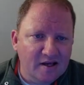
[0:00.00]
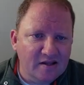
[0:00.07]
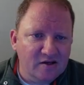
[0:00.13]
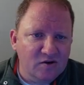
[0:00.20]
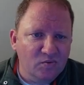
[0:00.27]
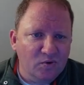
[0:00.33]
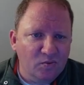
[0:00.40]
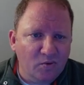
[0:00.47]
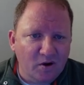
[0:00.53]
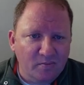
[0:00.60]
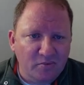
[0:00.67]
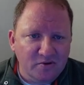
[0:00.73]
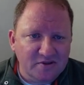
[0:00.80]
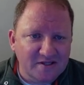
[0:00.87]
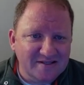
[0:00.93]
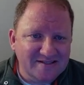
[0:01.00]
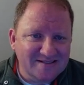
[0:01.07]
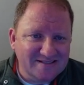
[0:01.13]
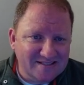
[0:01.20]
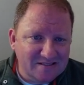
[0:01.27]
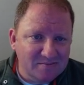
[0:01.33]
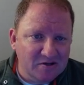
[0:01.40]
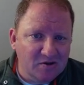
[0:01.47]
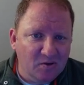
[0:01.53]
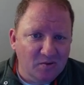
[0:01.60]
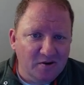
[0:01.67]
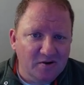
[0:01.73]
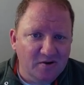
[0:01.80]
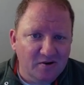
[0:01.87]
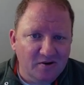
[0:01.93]
And then we want to put the
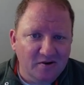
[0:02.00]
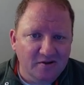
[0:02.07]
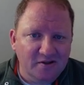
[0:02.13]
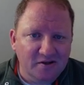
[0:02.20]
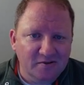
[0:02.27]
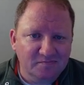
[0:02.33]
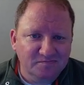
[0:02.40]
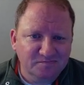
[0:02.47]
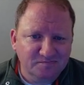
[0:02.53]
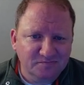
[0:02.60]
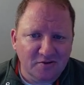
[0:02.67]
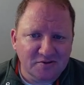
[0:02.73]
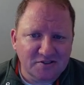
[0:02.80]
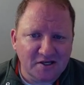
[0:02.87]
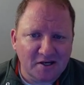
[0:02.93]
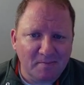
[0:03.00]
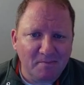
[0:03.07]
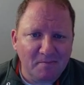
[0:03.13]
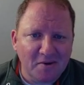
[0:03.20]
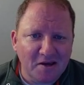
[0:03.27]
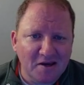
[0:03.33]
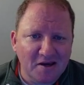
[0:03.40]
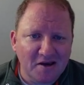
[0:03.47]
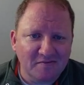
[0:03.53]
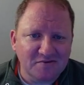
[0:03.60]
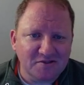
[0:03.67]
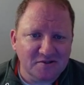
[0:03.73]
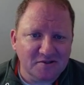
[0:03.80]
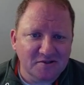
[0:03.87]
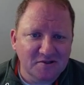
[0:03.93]
semicolon on there. It looks like I may have
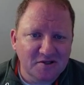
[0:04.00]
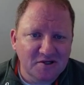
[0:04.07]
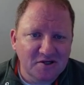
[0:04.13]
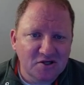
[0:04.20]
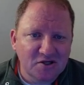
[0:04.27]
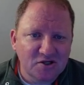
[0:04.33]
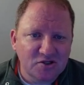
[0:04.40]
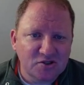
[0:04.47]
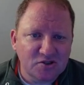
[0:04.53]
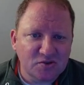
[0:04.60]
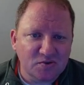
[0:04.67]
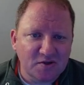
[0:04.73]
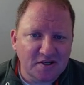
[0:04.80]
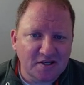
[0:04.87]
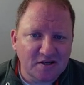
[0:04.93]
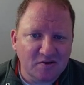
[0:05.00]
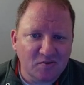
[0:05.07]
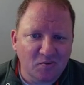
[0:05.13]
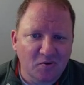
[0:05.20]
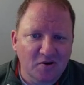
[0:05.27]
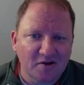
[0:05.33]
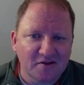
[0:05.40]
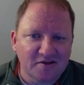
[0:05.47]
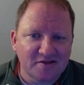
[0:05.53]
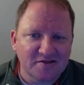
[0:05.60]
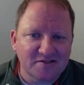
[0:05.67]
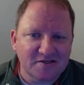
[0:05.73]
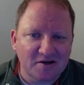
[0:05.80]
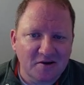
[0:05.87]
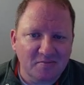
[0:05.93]
to shrink one of
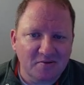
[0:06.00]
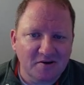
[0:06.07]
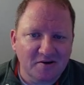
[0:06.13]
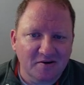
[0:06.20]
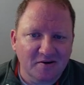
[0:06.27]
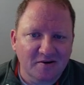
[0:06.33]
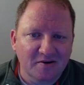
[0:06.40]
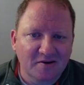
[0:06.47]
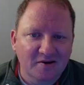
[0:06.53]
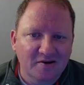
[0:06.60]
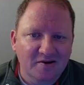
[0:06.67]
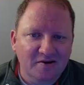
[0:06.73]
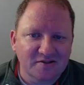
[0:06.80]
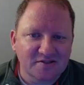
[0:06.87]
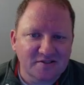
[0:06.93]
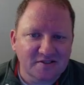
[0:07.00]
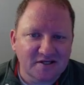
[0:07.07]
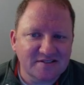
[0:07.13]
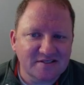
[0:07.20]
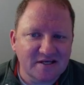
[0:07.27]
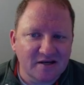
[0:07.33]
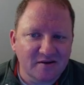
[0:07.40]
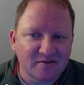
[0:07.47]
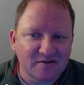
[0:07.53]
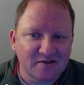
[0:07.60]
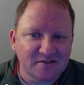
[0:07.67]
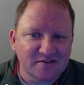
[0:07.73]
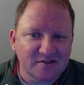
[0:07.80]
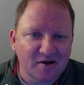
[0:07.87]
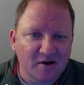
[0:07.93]
these up here just to see how
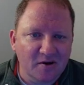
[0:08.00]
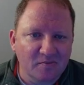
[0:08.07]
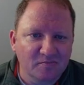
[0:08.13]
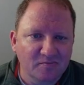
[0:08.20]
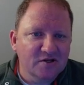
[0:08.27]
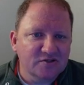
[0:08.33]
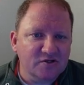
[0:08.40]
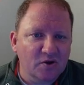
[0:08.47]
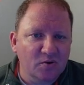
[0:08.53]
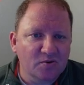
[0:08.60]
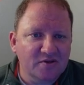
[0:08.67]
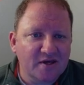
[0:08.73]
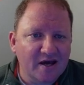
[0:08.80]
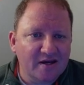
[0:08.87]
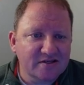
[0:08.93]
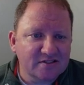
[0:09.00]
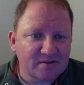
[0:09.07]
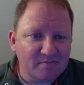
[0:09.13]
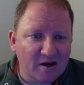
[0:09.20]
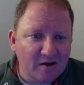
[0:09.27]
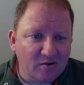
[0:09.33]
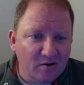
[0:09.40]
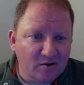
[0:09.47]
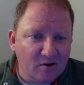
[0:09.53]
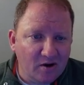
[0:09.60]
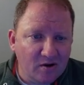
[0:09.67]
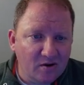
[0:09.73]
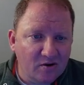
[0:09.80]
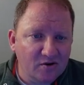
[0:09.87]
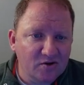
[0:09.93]
things go. So that is the background
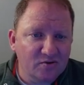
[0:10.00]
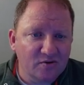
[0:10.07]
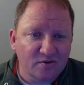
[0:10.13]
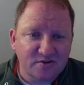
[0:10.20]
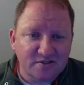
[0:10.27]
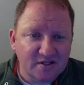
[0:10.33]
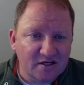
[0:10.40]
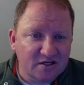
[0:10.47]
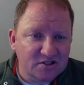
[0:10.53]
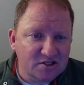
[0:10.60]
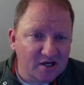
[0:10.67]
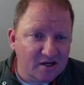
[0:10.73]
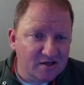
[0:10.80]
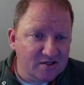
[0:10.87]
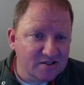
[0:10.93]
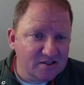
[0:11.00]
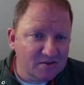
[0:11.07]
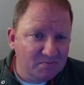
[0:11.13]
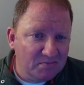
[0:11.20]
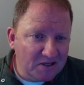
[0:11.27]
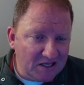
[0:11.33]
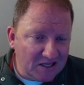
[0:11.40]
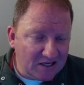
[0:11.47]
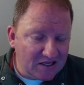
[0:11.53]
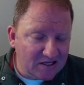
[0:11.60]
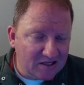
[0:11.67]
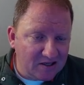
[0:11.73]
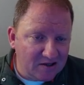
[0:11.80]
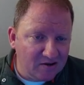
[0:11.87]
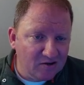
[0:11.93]
color. You notice that it changed pink
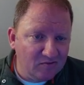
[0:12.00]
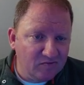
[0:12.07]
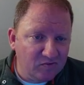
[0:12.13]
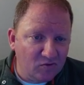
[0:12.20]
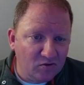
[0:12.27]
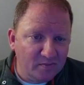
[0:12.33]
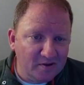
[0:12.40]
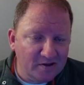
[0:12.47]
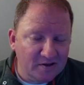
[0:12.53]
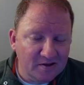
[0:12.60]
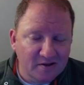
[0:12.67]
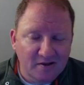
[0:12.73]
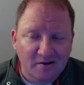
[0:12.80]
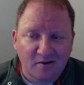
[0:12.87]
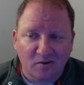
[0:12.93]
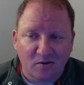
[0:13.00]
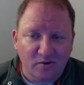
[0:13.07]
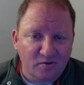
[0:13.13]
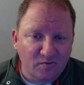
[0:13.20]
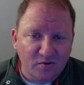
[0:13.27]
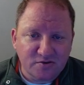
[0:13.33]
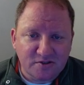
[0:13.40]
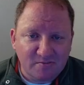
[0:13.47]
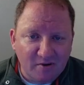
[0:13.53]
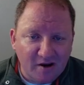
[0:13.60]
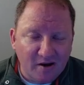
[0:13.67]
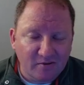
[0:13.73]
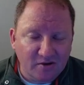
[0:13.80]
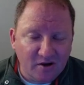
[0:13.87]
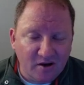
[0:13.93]
here for me, or the rosy
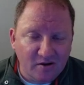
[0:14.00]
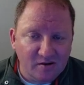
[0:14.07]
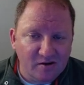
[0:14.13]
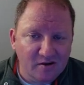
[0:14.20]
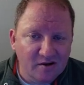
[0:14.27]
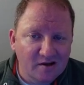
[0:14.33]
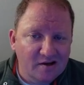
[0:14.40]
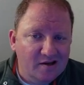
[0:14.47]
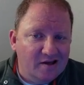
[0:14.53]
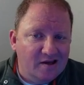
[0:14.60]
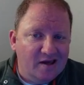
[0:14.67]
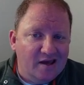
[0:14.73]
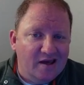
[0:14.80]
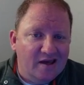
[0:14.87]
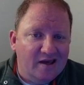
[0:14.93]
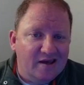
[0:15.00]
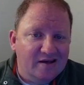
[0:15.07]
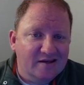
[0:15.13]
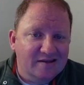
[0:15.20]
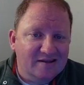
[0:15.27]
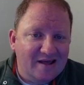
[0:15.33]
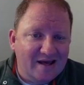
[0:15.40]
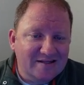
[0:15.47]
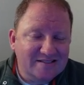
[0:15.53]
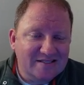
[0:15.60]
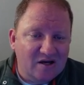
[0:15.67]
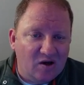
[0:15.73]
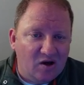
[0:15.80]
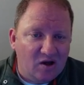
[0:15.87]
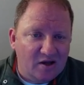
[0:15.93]
brown color. And that's
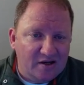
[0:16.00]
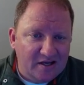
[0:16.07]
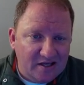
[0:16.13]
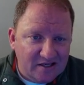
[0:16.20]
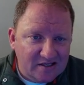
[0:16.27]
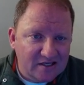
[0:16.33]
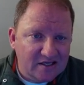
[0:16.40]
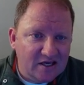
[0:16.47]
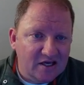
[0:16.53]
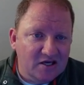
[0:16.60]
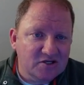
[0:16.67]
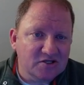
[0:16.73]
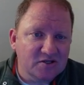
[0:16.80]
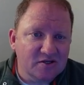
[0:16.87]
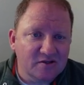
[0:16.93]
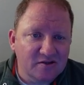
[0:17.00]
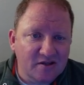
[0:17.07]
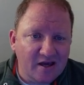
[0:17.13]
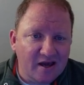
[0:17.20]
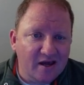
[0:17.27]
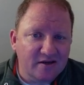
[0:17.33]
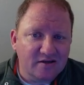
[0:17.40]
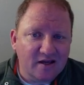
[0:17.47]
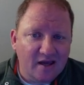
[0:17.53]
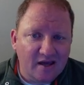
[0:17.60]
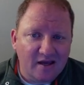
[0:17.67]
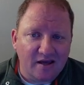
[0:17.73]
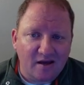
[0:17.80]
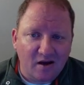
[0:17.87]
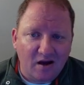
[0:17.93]
an indication that,
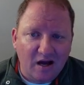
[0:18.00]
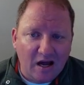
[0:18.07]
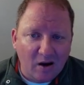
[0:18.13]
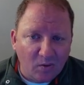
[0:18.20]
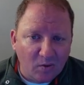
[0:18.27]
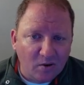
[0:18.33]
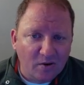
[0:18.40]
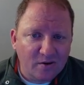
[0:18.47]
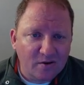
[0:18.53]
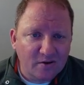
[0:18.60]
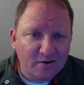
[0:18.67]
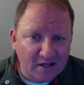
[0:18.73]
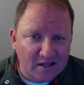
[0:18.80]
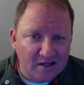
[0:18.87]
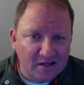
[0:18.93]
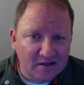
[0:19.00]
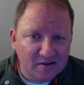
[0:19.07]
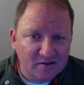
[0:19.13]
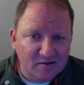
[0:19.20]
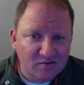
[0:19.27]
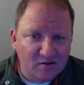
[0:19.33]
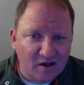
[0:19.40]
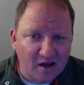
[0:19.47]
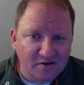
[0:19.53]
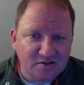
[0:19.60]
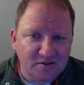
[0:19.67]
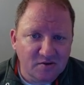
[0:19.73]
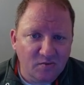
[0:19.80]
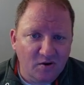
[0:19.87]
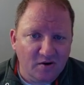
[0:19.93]
hey, our link
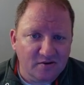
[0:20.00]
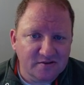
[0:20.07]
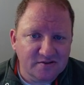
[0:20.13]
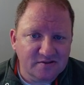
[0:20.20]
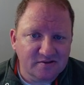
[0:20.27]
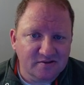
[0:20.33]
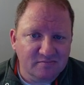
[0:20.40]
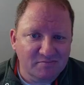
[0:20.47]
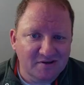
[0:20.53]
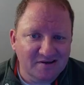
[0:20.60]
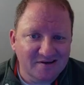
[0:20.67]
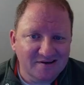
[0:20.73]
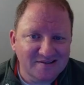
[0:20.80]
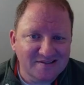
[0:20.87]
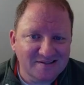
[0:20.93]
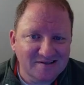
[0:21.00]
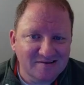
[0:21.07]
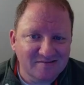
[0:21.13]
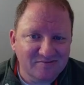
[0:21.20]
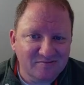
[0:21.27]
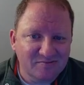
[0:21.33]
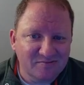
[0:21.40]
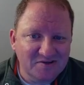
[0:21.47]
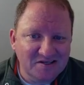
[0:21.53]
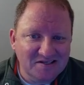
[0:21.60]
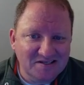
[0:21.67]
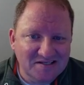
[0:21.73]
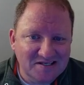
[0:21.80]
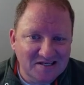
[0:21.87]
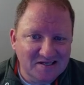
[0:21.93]
actually works, because if it
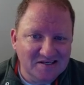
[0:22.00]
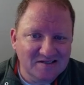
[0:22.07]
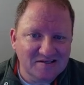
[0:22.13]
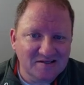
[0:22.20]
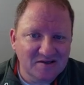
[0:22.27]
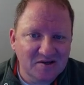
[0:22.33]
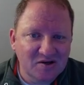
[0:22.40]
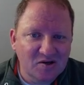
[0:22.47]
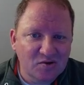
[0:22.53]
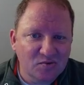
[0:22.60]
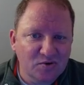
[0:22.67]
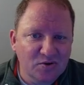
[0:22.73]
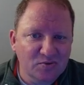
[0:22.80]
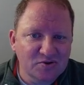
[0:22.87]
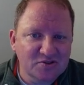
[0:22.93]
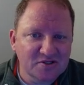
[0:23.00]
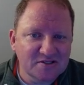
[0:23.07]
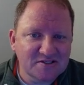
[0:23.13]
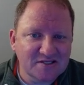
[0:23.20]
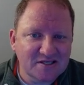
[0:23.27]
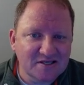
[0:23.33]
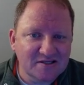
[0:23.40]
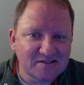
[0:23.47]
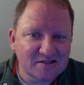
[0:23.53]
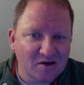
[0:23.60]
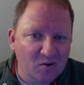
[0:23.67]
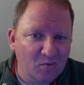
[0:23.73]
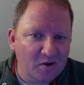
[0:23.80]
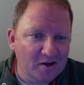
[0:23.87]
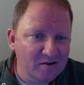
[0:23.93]
didn't, we would just get
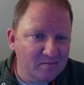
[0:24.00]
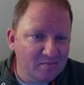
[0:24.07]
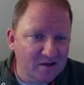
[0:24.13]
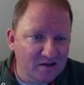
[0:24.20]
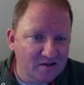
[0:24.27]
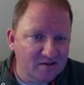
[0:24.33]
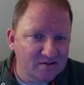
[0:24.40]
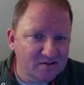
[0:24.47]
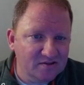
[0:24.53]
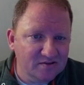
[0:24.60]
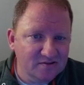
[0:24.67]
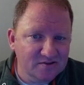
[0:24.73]
a white page.